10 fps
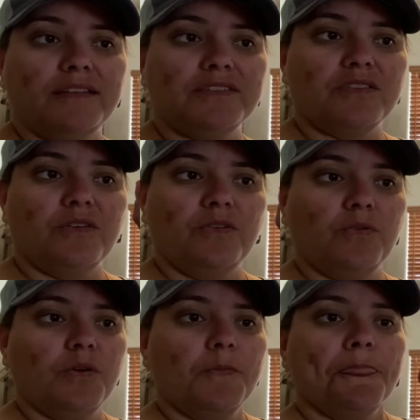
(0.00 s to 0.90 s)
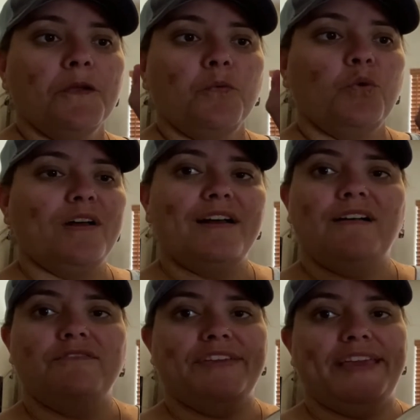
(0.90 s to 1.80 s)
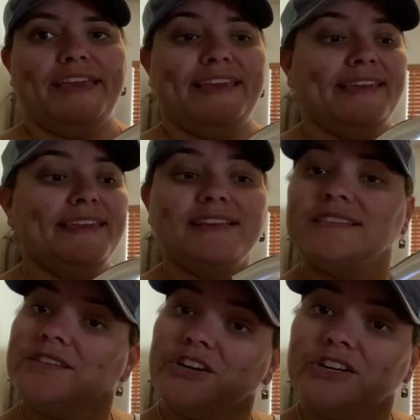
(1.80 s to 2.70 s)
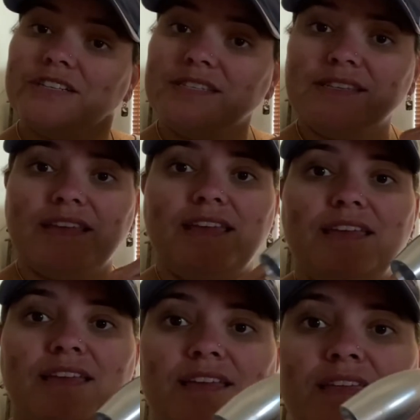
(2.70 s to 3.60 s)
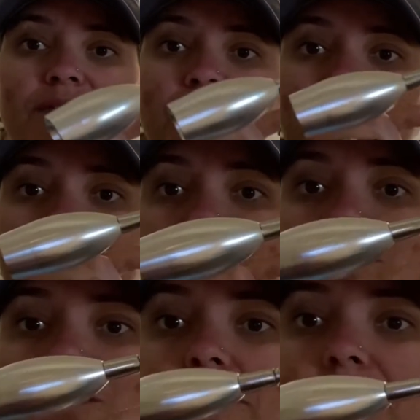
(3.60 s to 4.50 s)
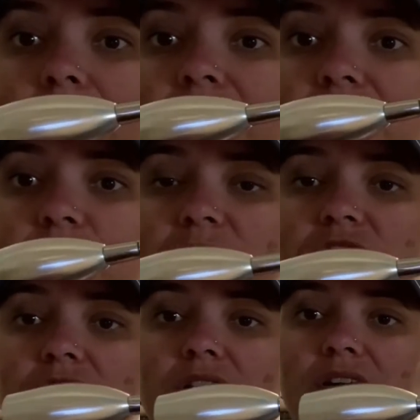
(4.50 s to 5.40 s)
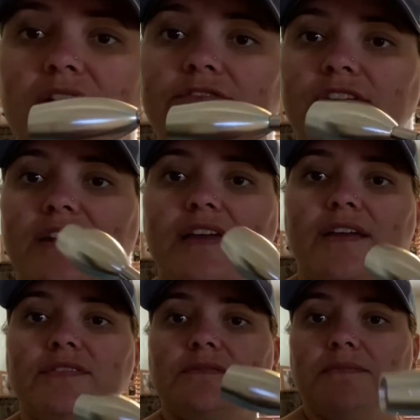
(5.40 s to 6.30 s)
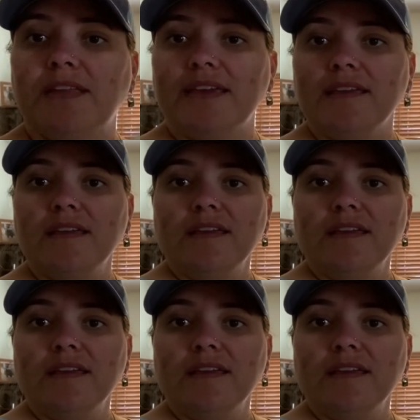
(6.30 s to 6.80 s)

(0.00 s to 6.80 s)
So we'll have a his and hers, and basically we'll be able to switch on and off and have some light